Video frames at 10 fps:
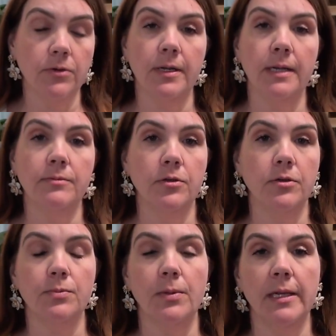And I'm sure
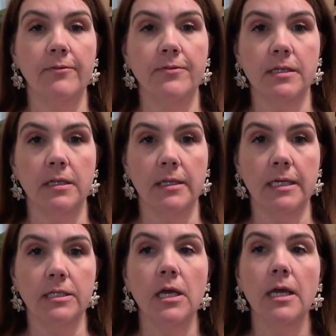there's plenty of
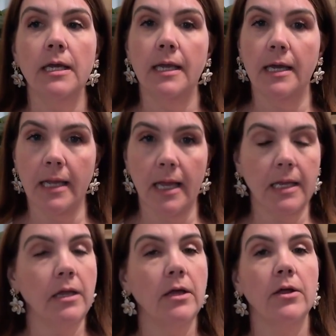facilities, yet again,